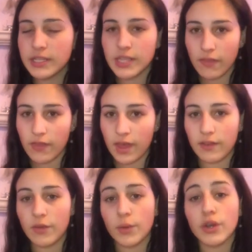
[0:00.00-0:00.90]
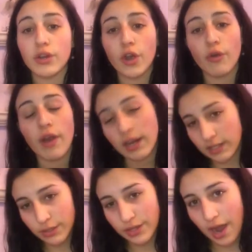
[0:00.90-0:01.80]
to set that, and then we're going to go right
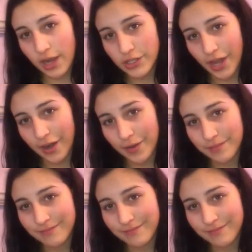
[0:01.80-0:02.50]
into the eyeshadow.